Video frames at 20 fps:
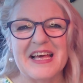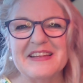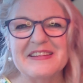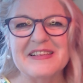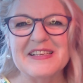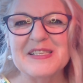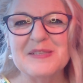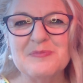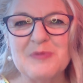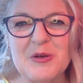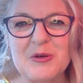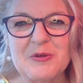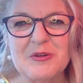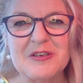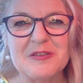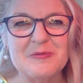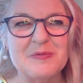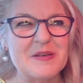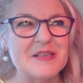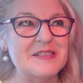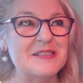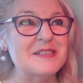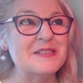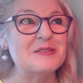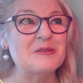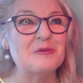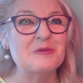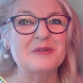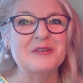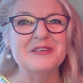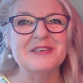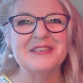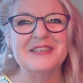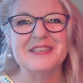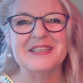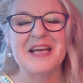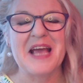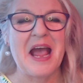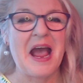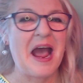this book would have been so
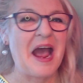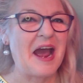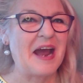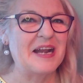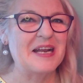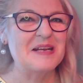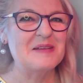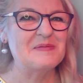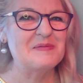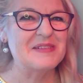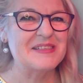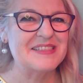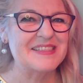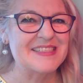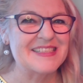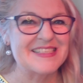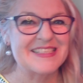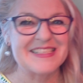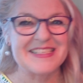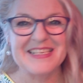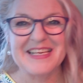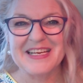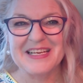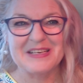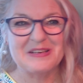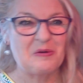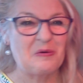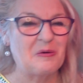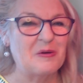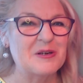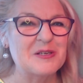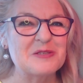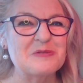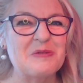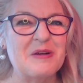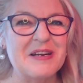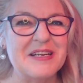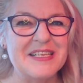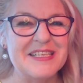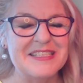good had I been 16 or
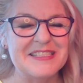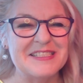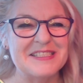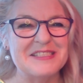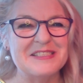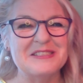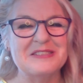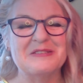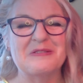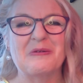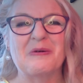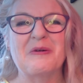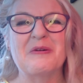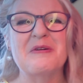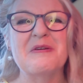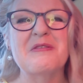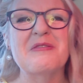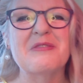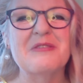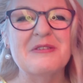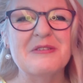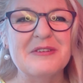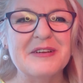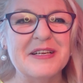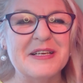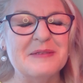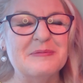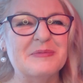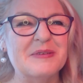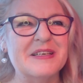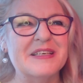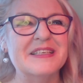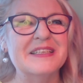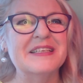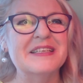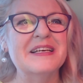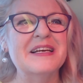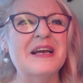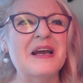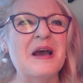22 or 30, but
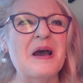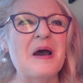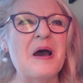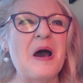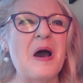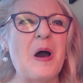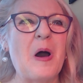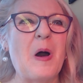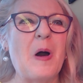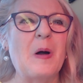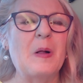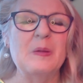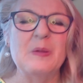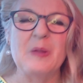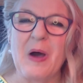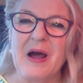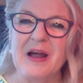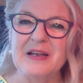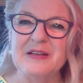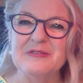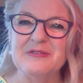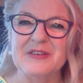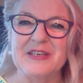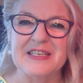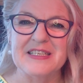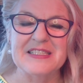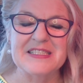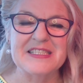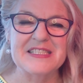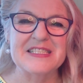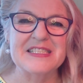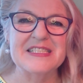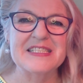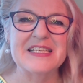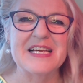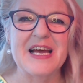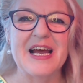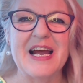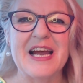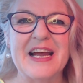a lot of it
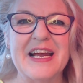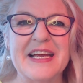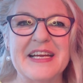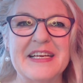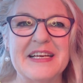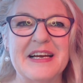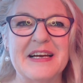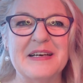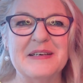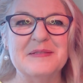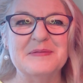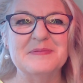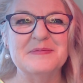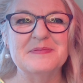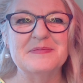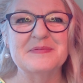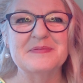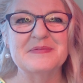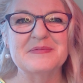I